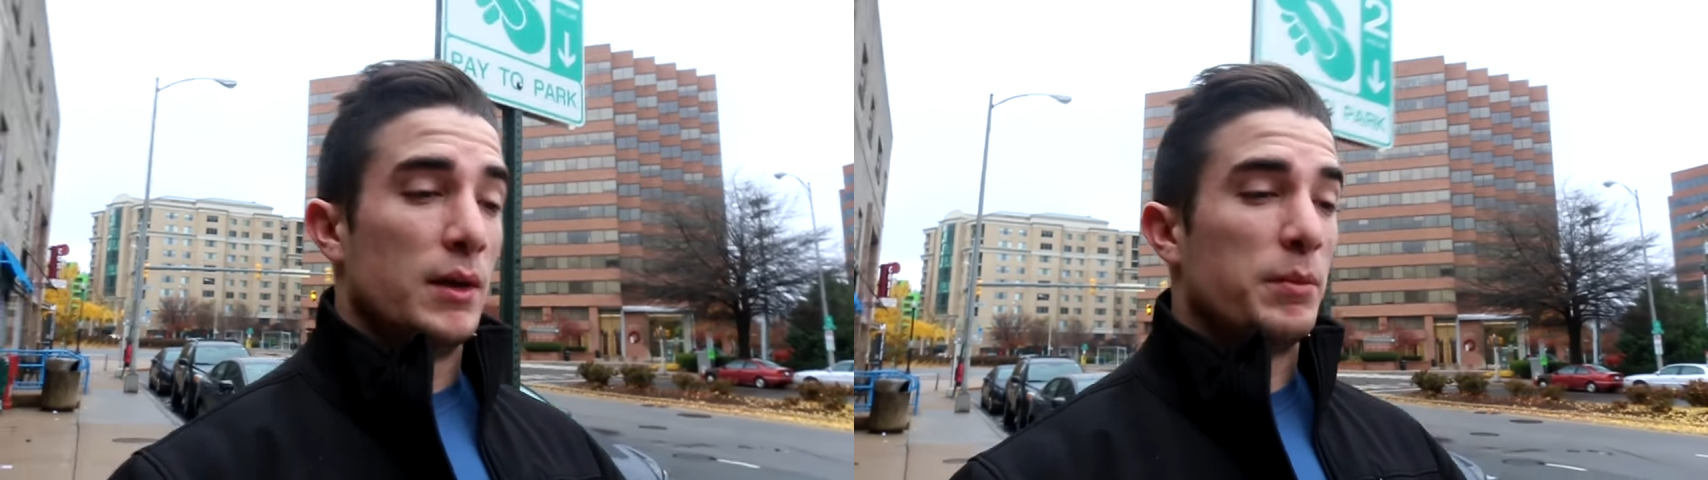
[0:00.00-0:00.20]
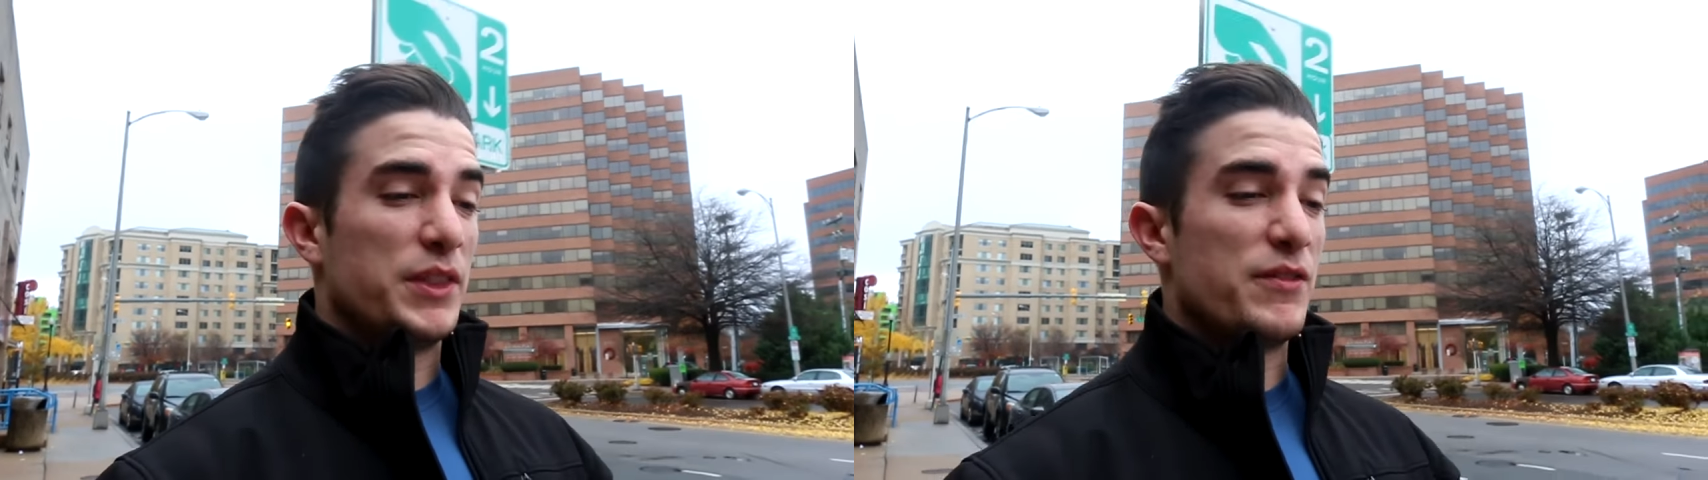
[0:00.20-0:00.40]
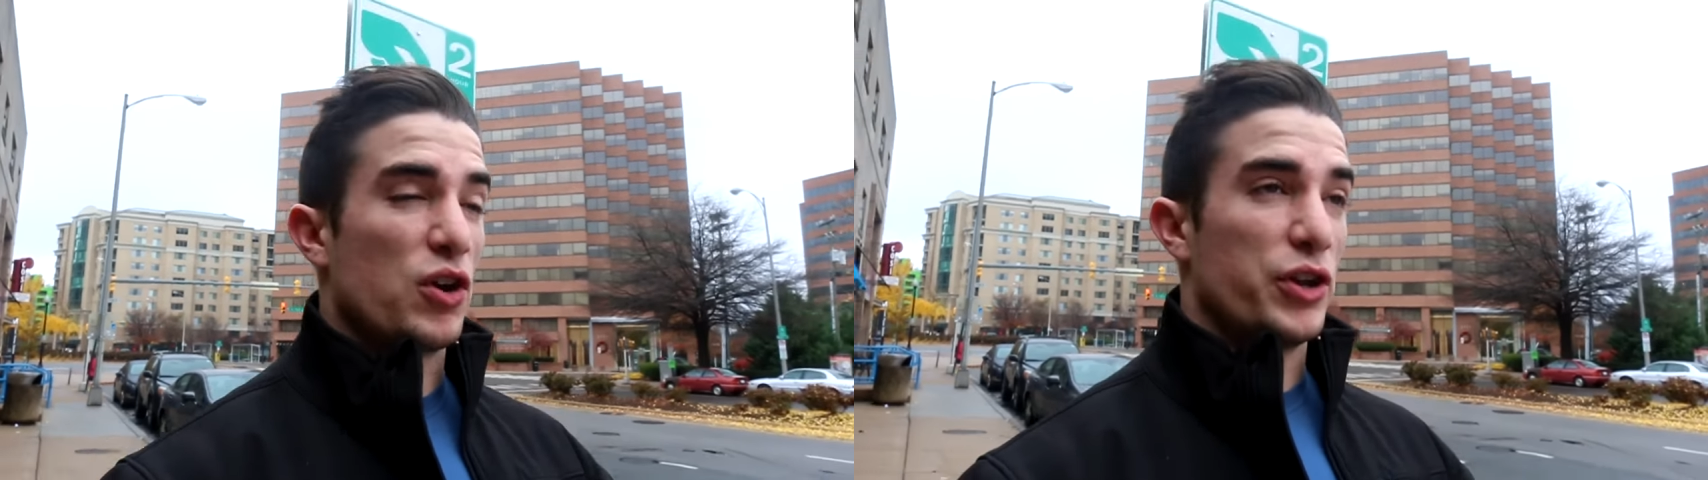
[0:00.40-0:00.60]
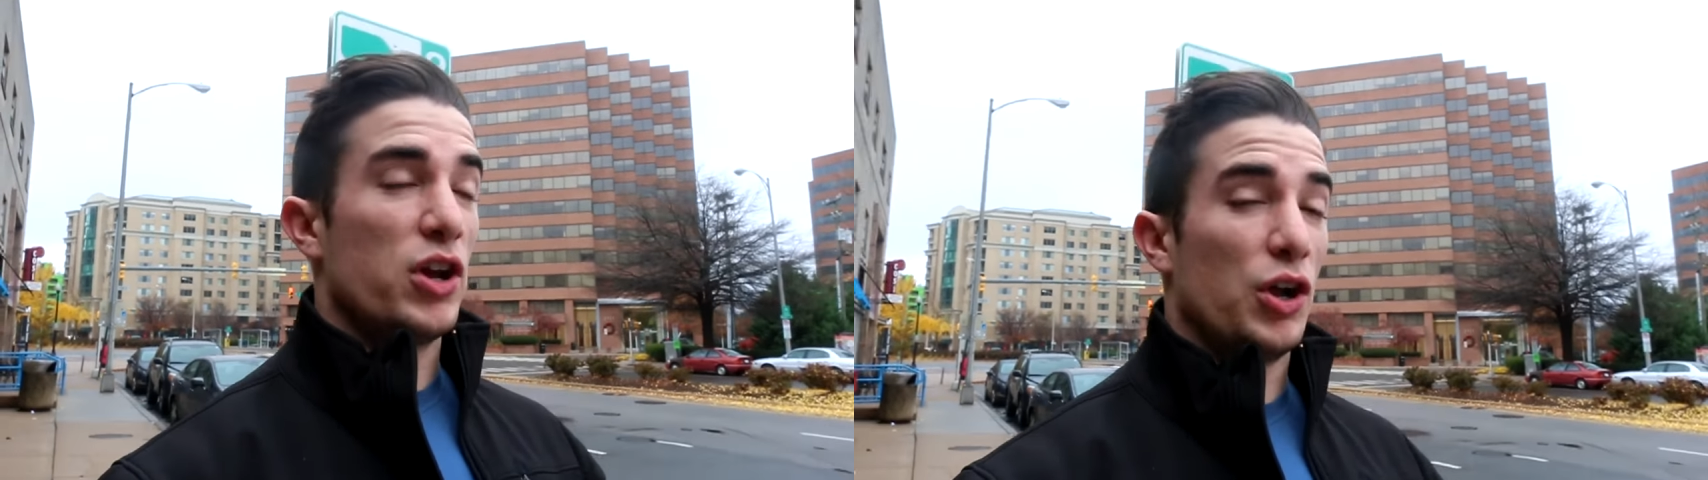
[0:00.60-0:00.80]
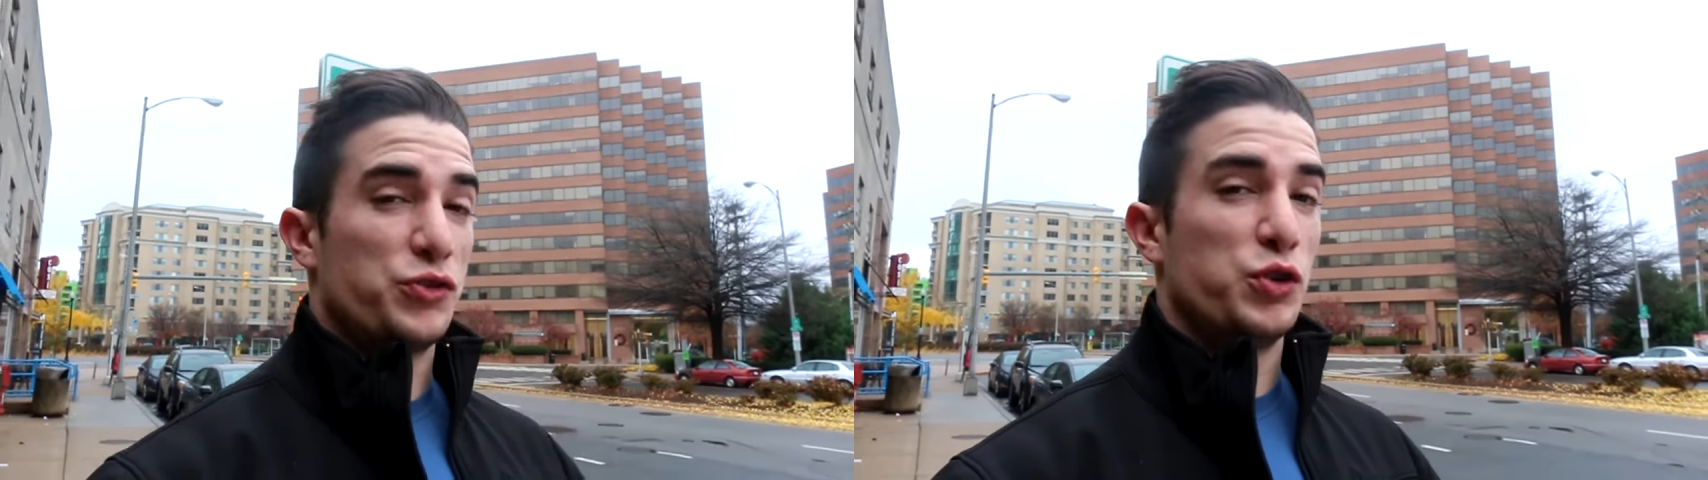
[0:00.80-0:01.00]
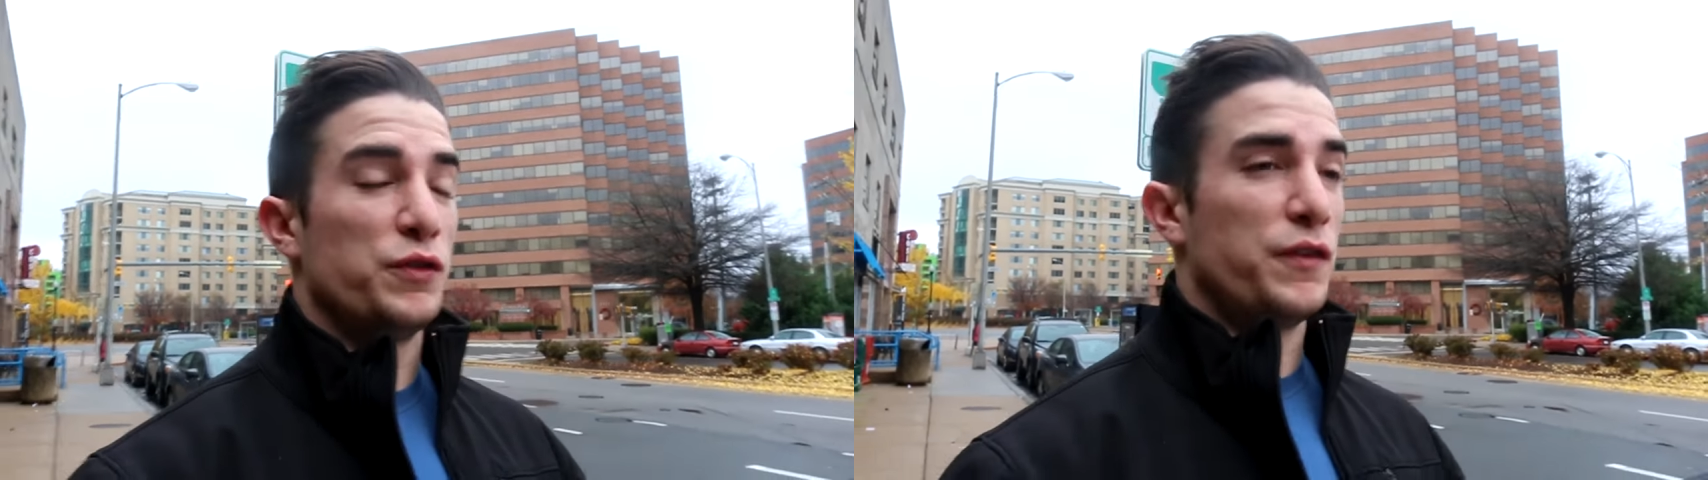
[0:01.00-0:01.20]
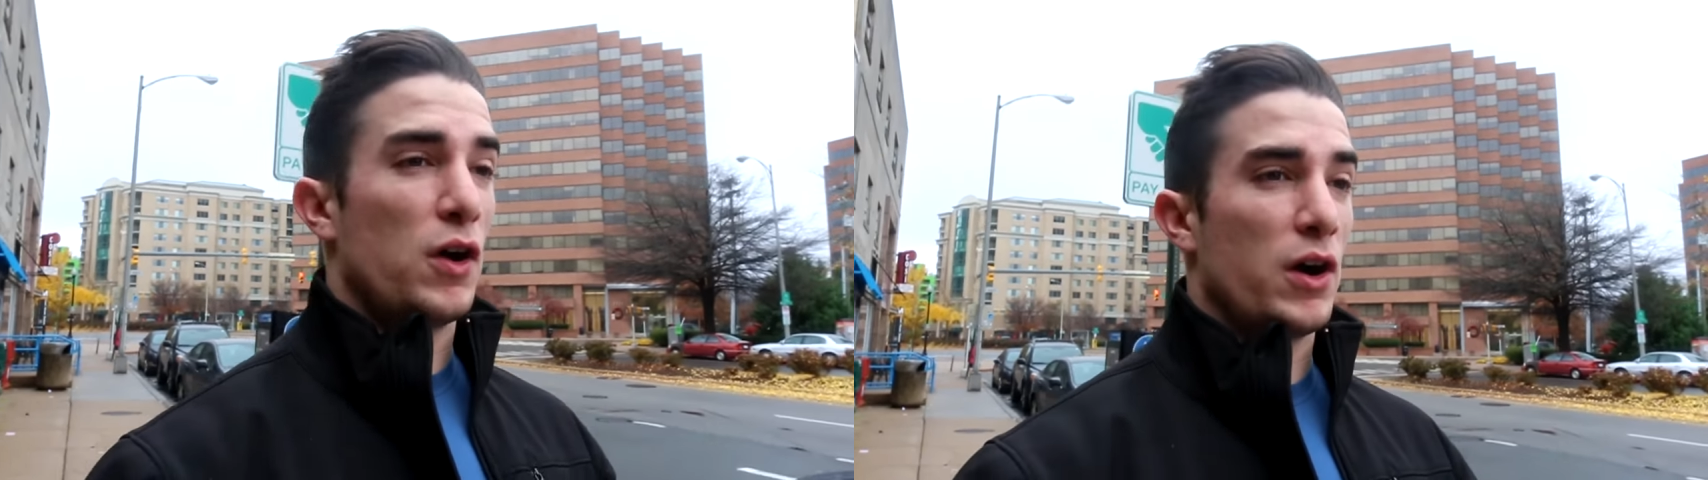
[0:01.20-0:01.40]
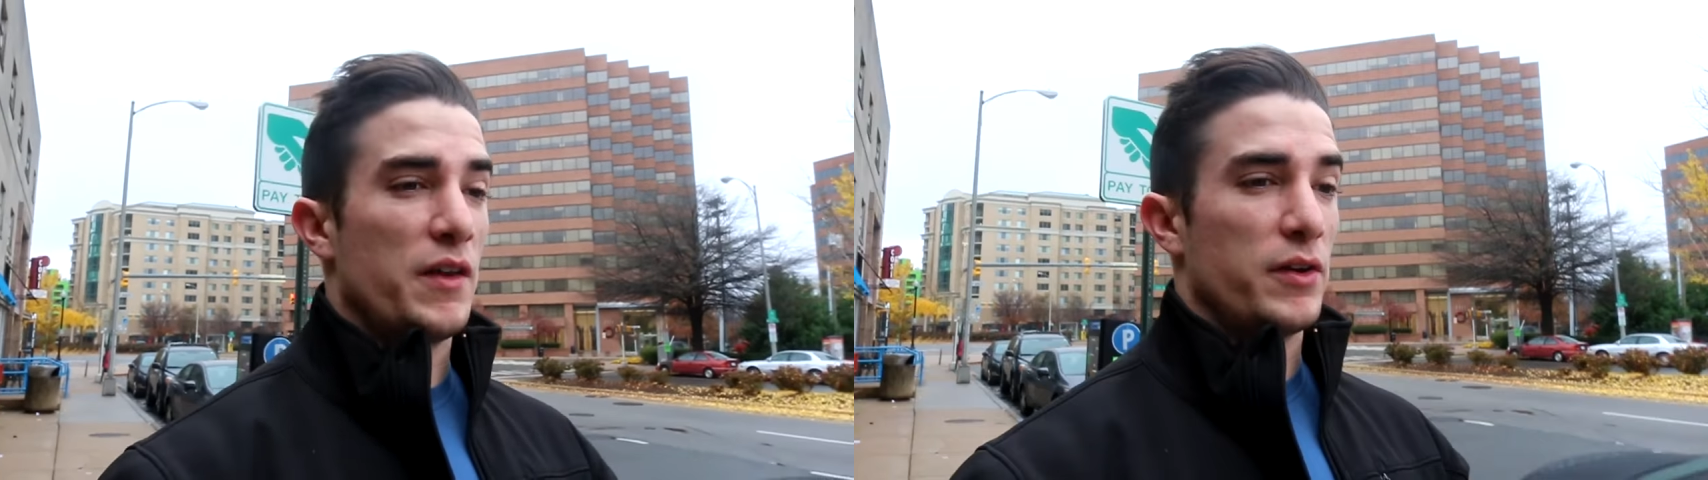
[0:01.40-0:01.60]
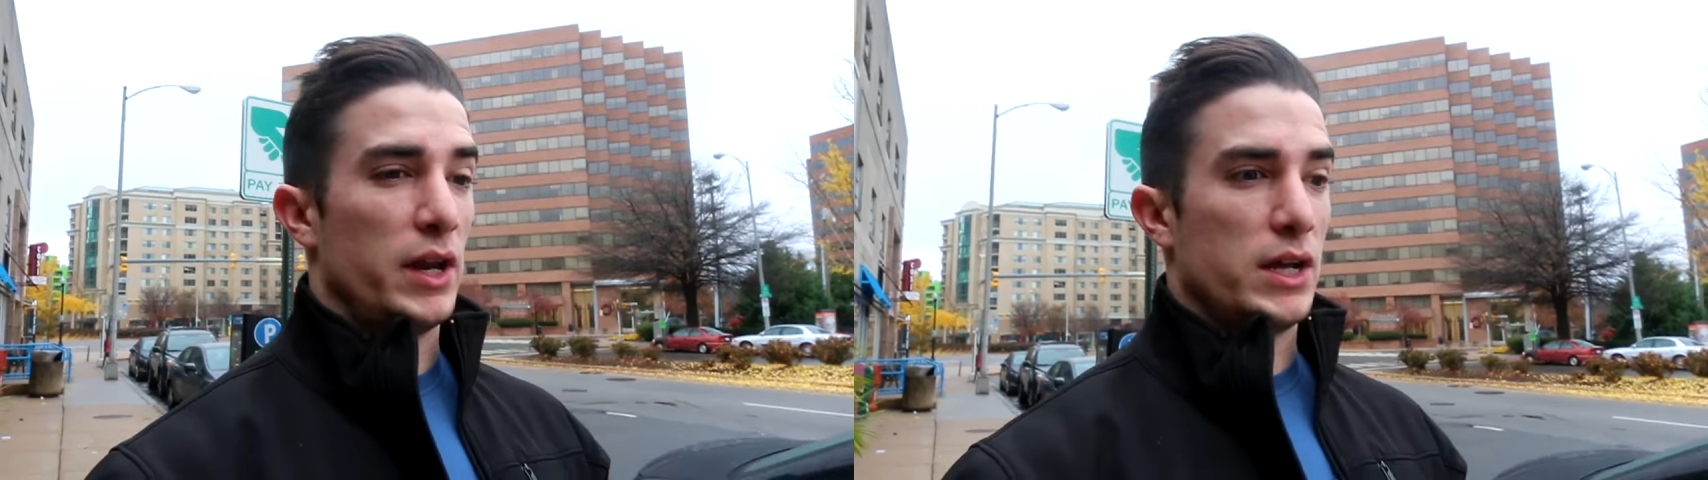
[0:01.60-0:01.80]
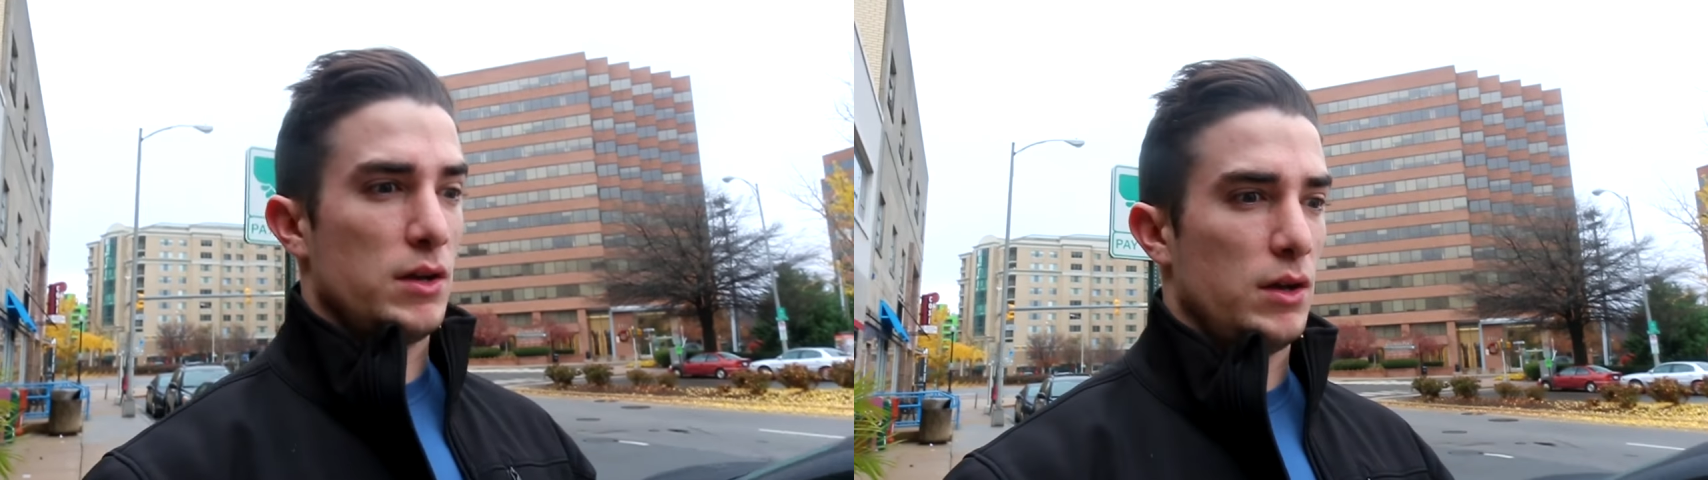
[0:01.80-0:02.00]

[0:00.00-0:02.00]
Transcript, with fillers: but they've already gone too far and they're like,